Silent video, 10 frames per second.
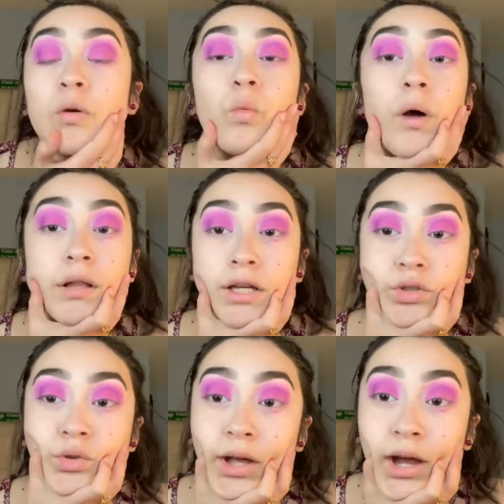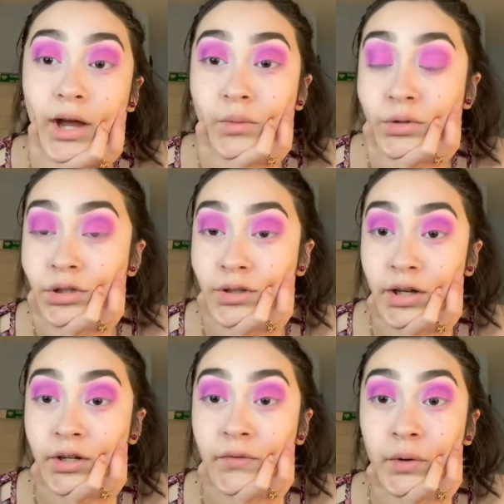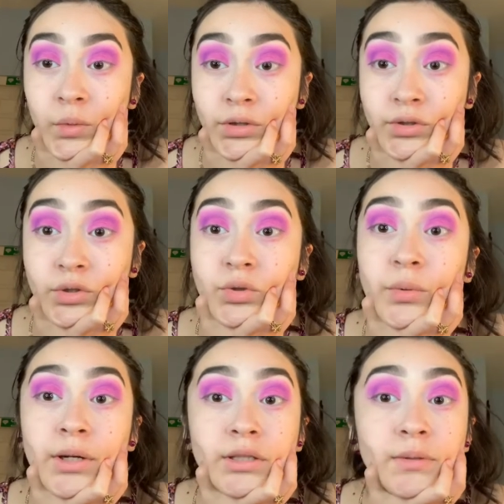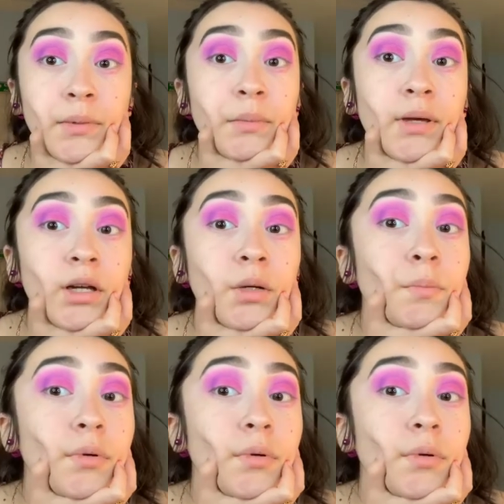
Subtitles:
While I do that, I will decide if I want to do the rest of my makeup.